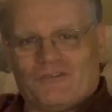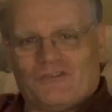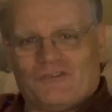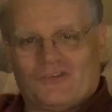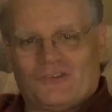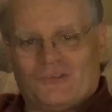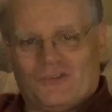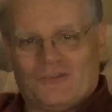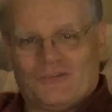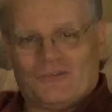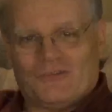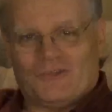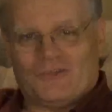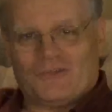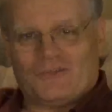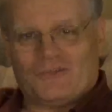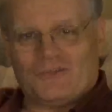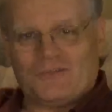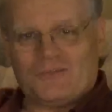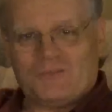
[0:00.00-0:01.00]
to do
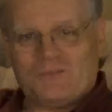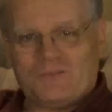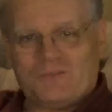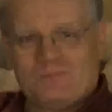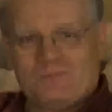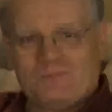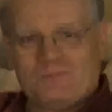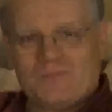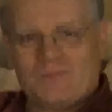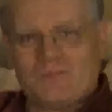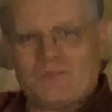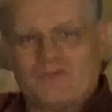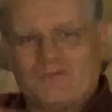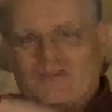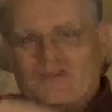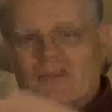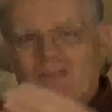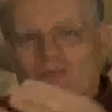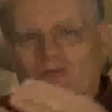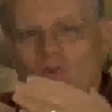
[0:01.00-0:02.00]
first. But
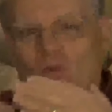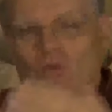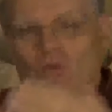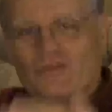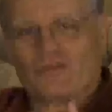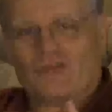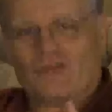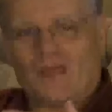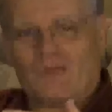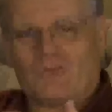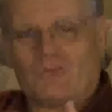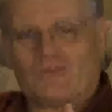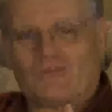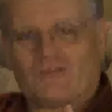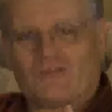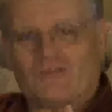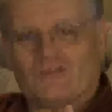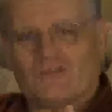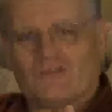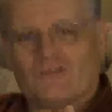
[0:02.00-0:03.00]
Dave all the time was
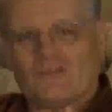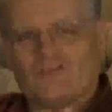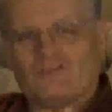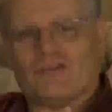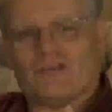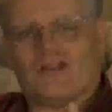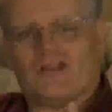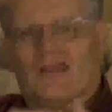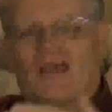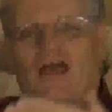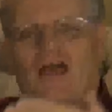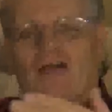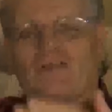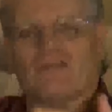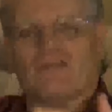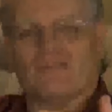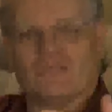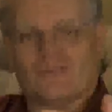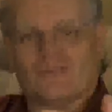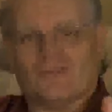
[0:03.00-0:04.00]
considering
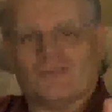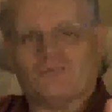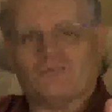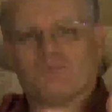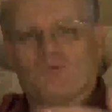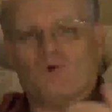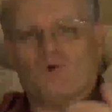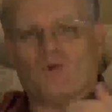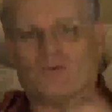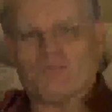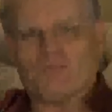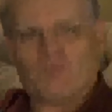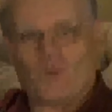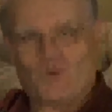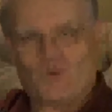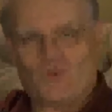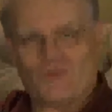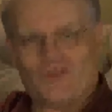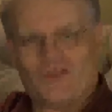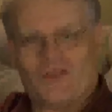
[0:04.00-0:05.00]
others as more
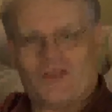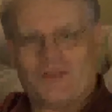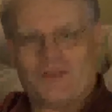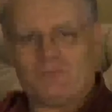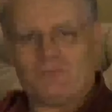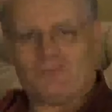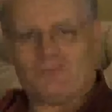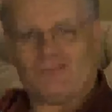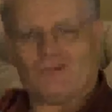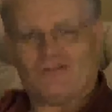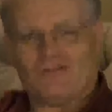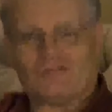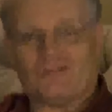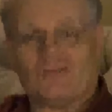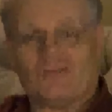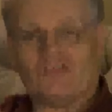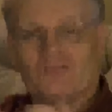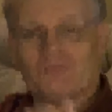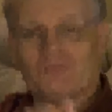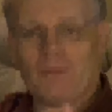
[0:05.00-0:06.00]
important than himself,
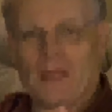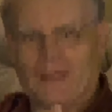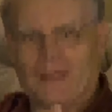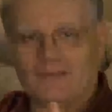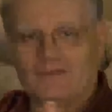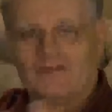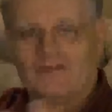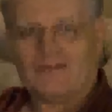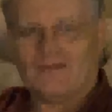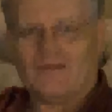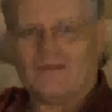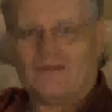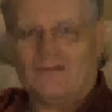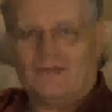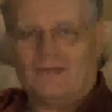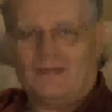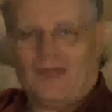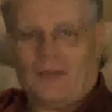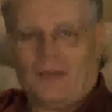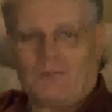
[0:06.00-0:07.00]
despite
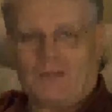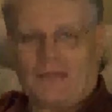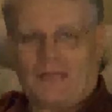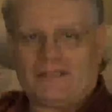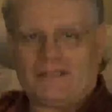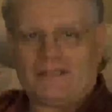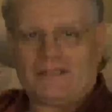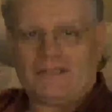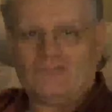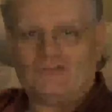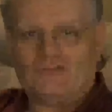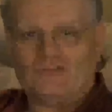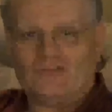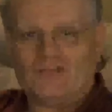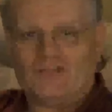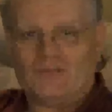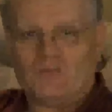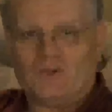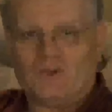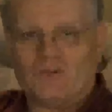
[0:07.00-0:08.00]
how badly injured
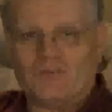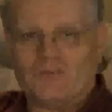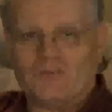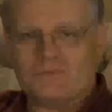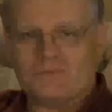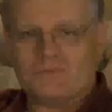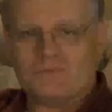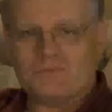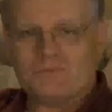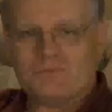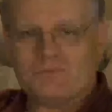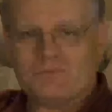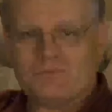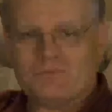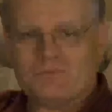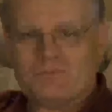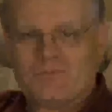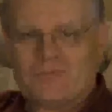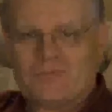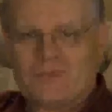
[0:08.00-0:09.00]
he was.
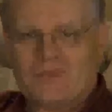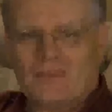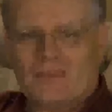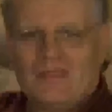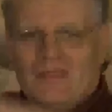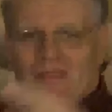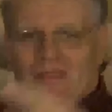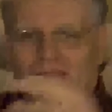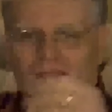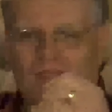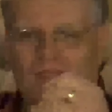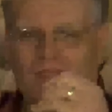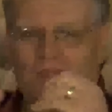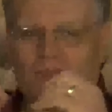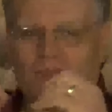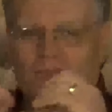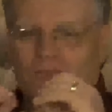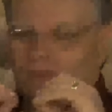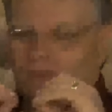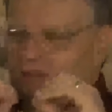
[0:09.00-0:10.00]
It
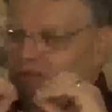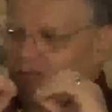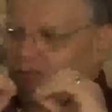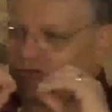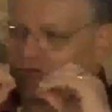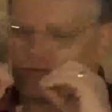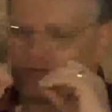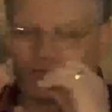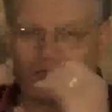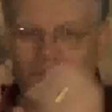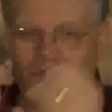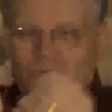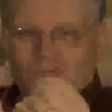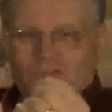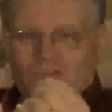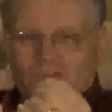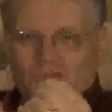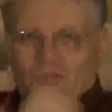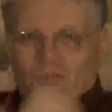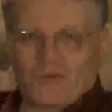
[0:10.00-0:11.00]
was an extreme
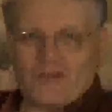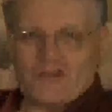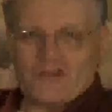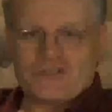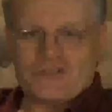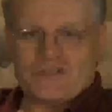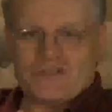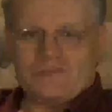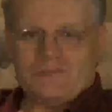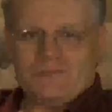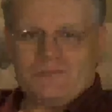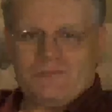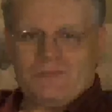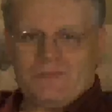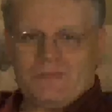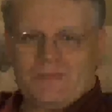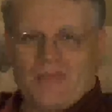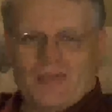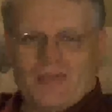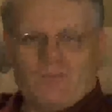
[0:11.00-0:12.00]
situation,
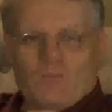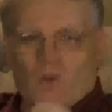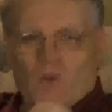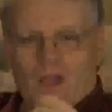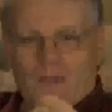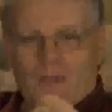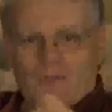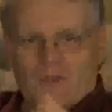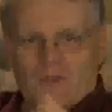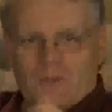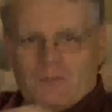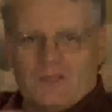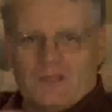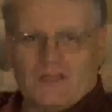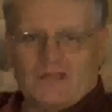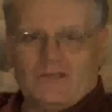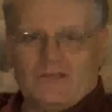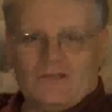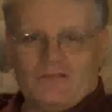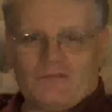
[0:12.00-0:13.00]
and why would it be
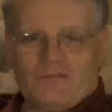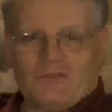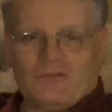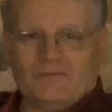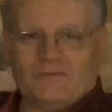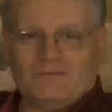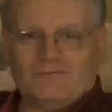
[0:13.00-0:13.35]
any different?